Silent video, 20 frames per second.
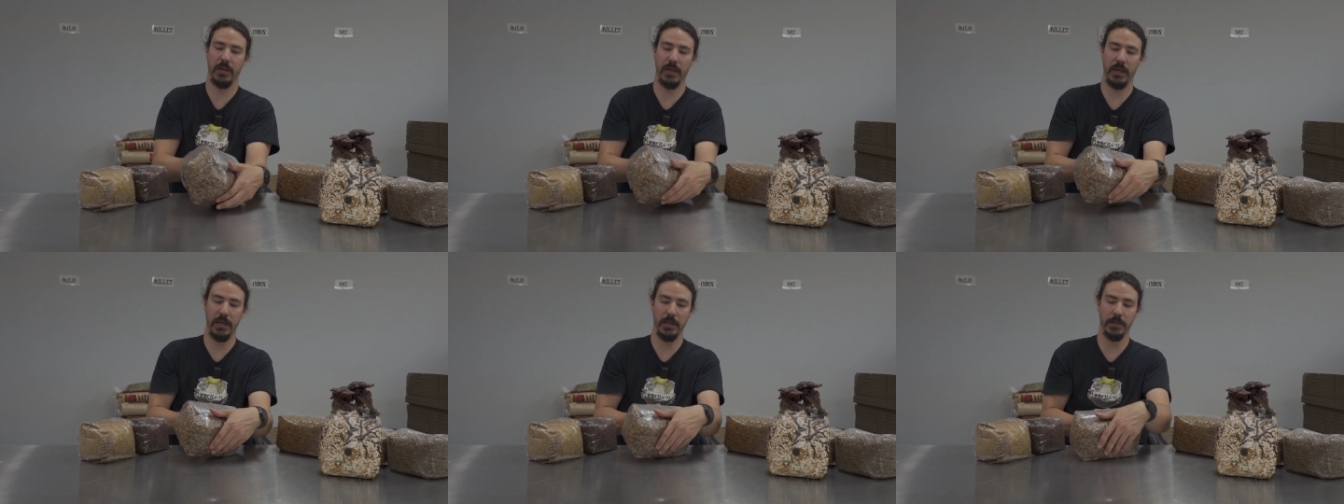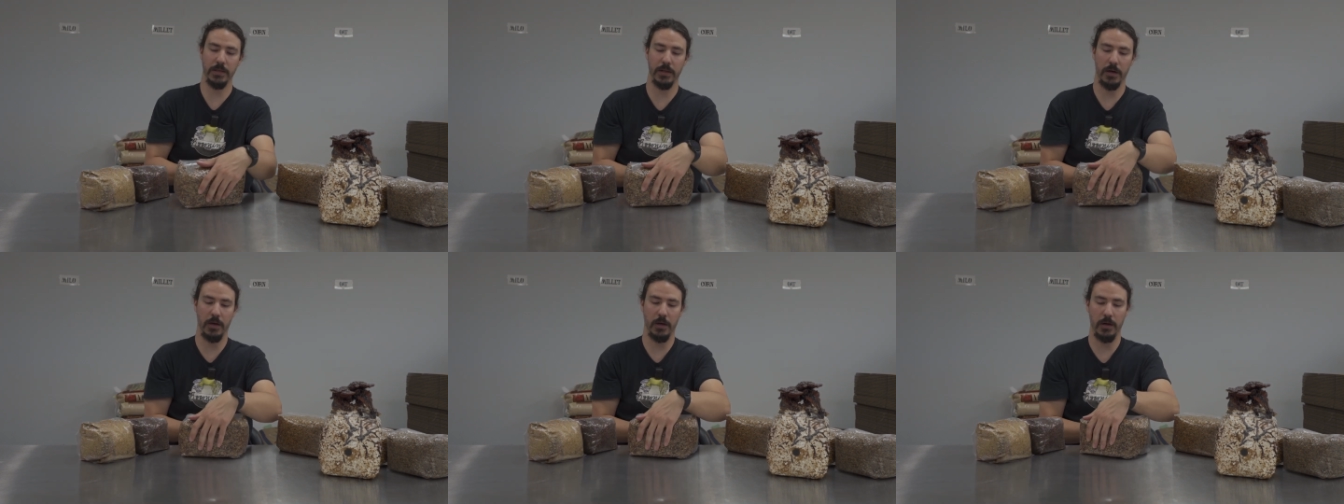
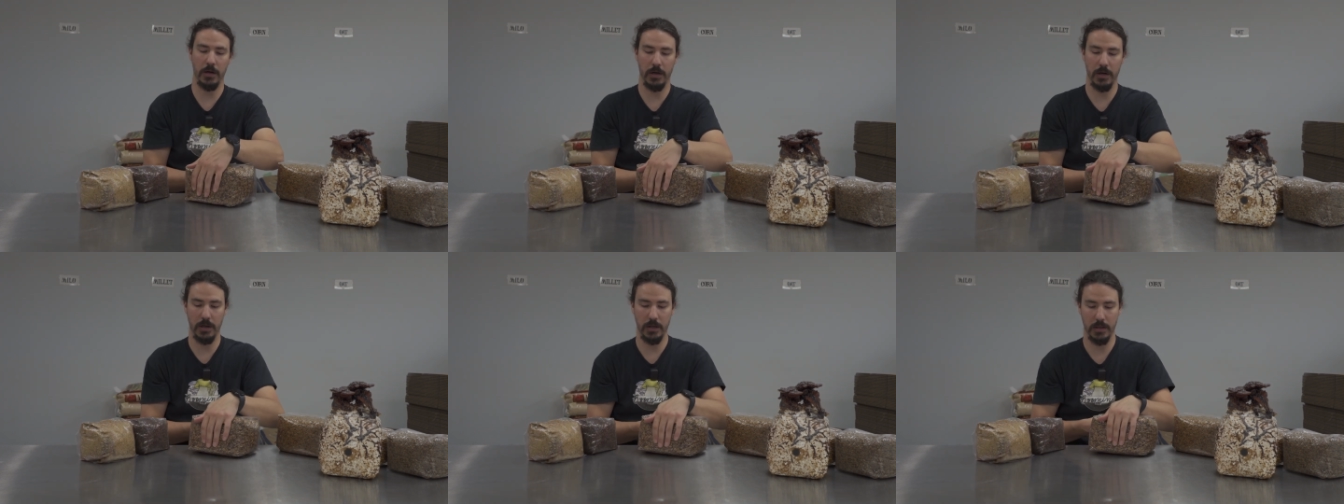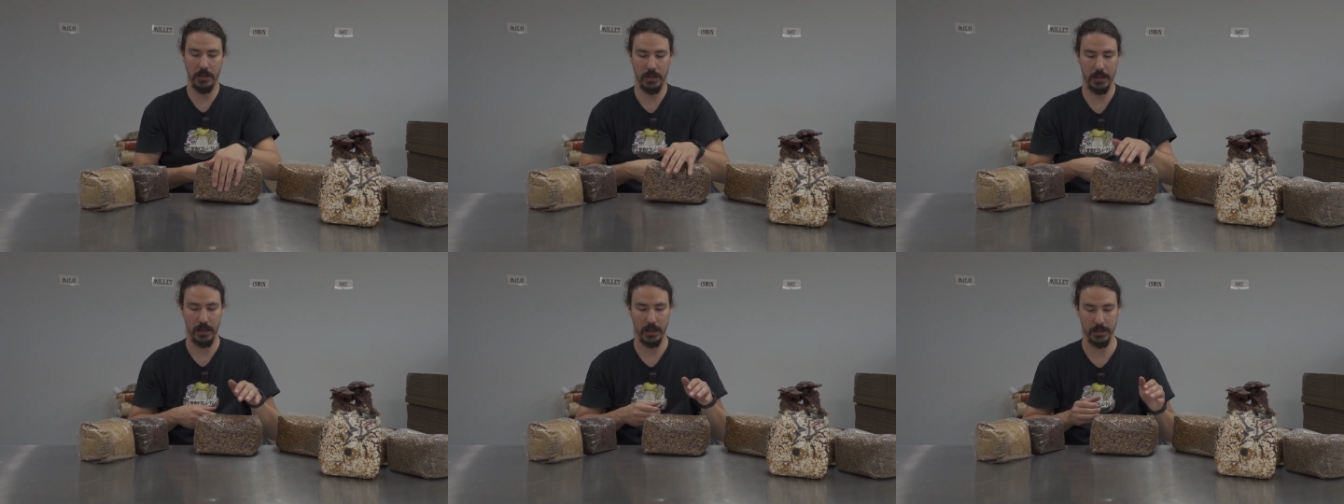is our
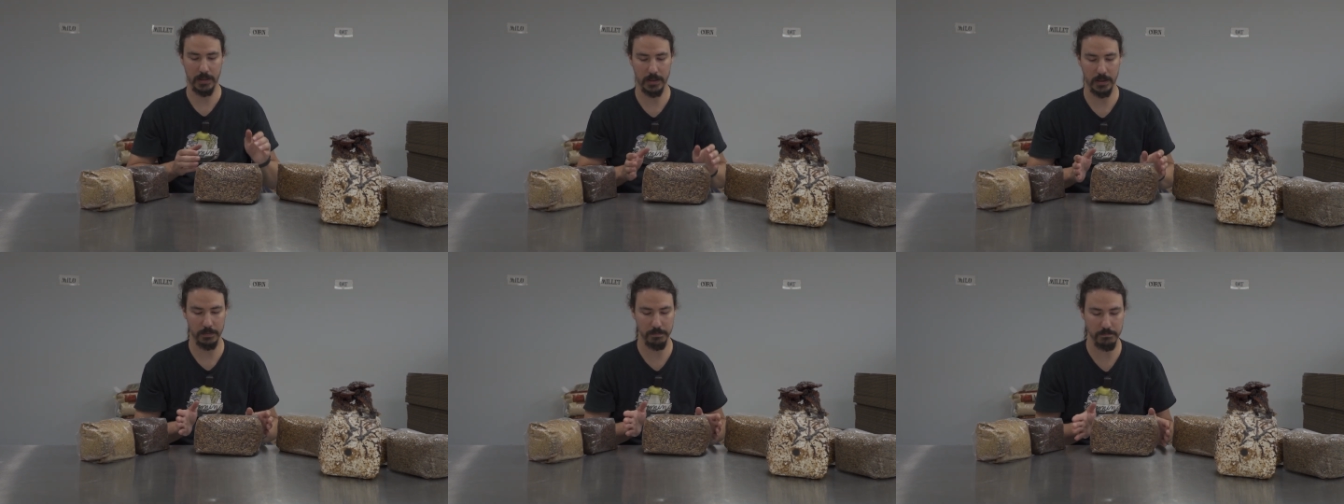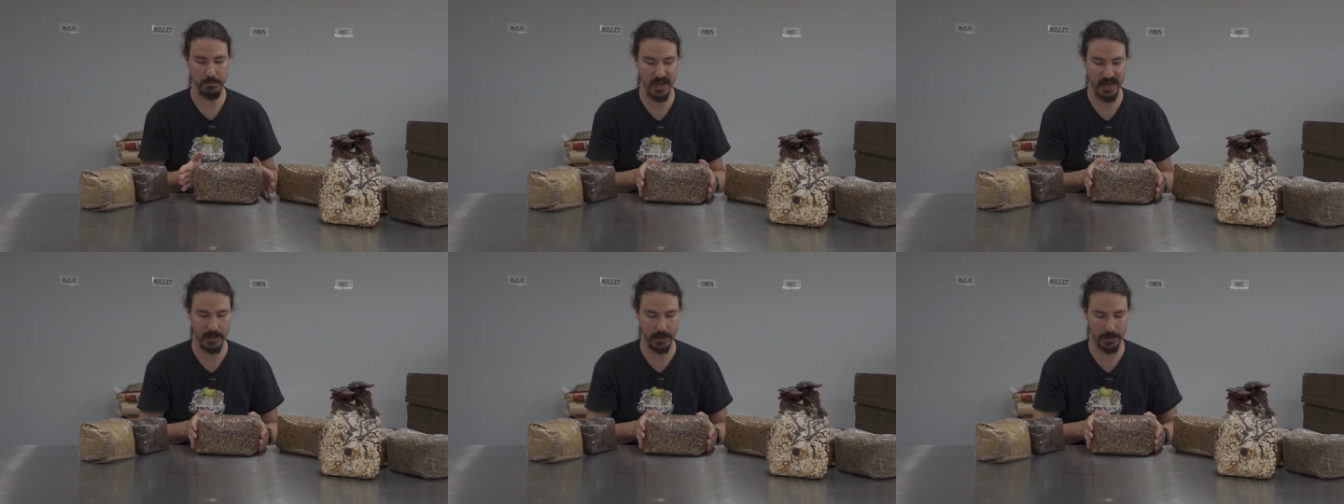
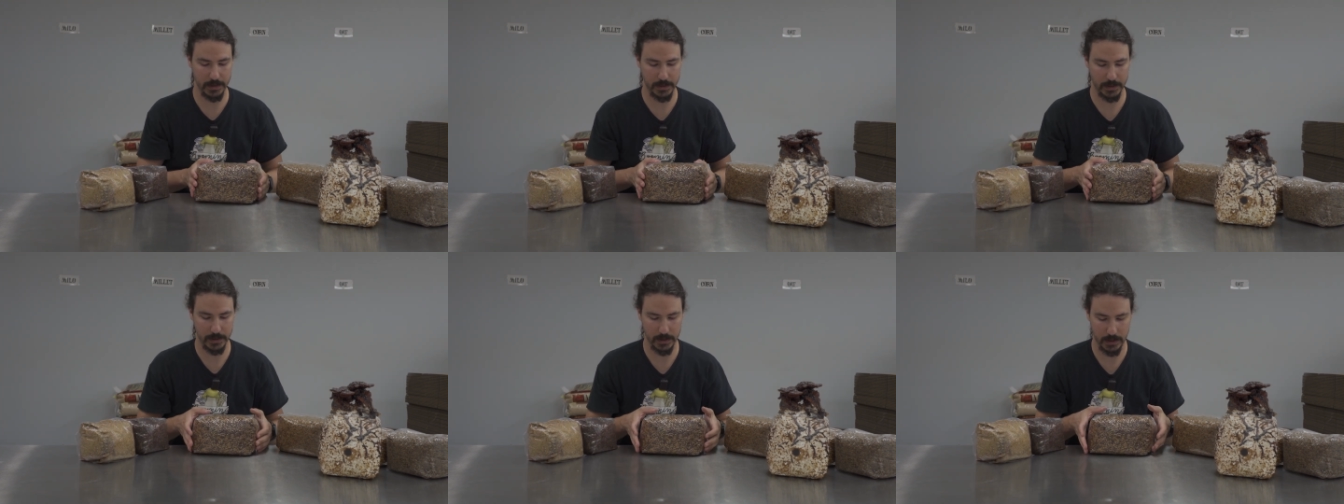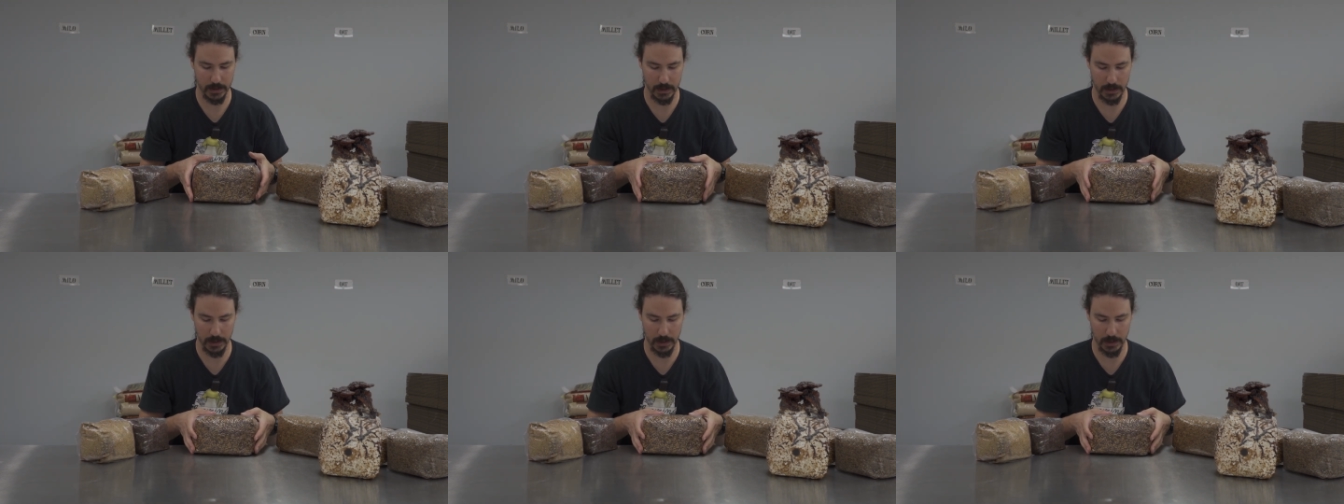custom mix.